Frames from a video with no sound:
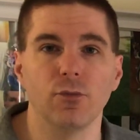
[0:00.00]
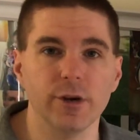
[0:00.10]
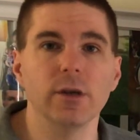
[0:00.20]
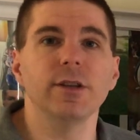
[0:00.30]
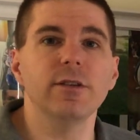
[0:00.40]

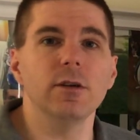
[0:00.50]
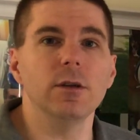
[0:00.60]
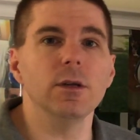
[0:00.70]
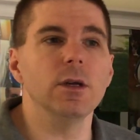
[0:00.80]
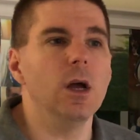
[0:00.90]

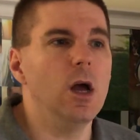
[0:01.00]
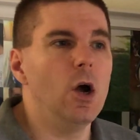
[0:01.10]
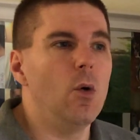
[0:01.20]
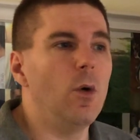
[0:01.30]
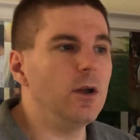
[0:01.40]
Realistically,
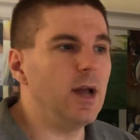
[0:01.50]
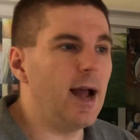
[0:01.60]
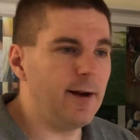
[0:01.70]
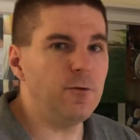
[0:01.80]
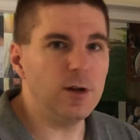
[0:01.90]
what
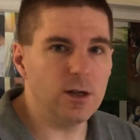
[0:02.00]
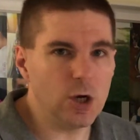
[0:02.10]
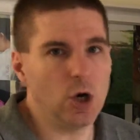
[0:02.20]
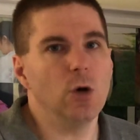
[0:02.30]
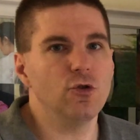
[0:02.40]
every
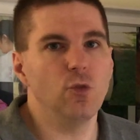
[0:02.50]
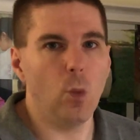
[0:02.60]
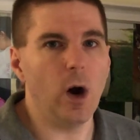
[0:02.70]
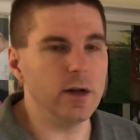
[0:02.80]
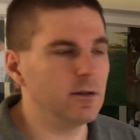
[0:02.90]
coach
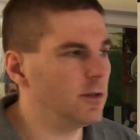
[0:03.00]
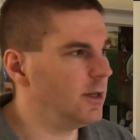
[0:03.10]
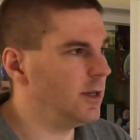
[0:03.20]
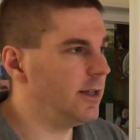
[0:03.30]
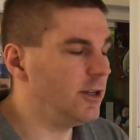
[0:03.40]
wants,
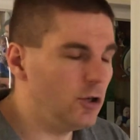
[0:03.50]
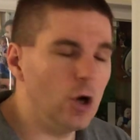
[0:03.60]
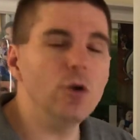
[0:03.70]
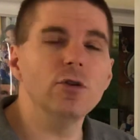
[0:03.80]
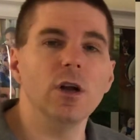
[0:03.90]
they
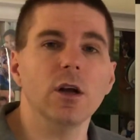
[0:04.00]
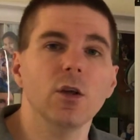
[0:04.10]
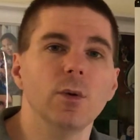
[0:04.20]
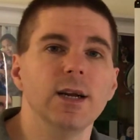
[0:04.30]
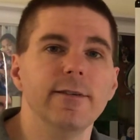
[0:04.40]
know you're not
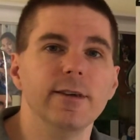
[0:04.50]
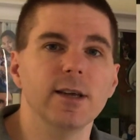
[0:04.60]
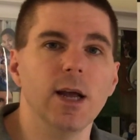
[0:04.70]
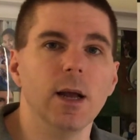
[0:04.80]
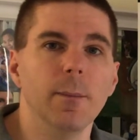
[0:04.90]
going to win every
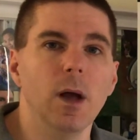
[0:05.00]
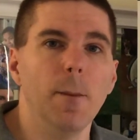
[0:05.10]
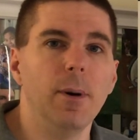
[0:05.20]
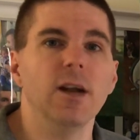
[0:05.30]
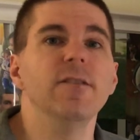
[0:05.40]
game,
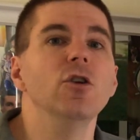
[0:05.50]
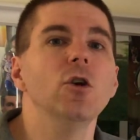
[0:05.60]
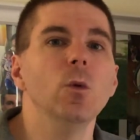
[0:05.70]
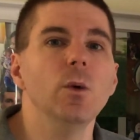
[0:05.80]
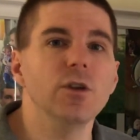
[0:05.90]
but if you
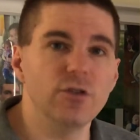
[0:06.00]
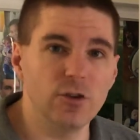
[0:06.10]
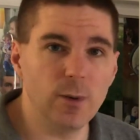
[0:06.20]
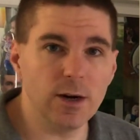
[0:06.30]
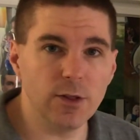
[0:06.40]
can win
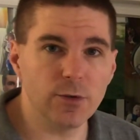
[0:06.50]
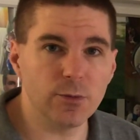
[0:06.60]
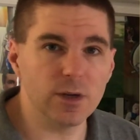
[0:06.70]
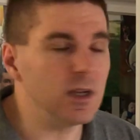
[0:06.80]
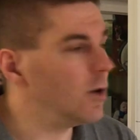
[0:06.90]
2 out of
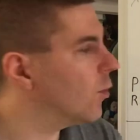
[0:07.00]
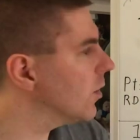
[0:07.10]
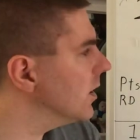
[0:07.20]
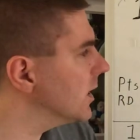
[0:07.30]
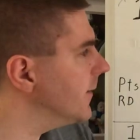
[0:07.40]
3,
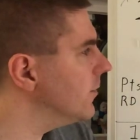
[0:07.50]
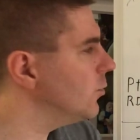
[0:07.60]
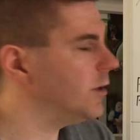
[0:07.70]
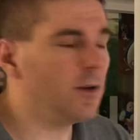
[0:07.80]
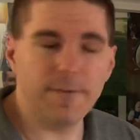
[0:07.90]
or in a given
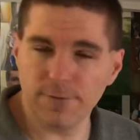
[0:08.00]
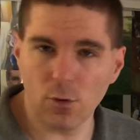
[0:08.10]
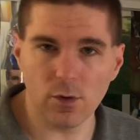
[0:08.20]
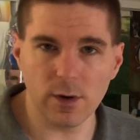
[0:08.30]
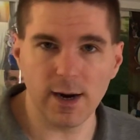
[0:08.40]
week
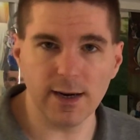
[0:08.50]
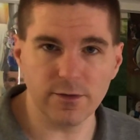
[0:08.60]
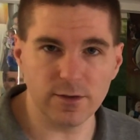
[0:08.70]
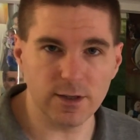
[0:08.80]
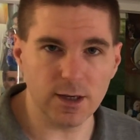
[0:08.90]
4 out
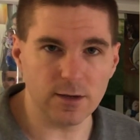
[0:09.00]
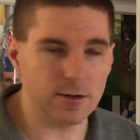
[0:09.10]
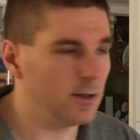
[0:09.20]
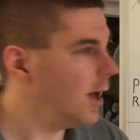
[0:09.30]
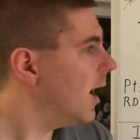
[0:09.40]
of
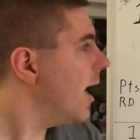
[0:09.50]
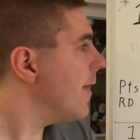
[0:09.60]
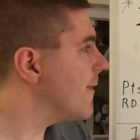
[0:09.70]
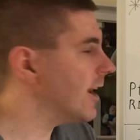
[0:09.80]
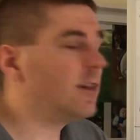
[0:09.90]
6,
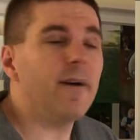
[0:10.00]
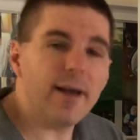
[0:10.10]
that's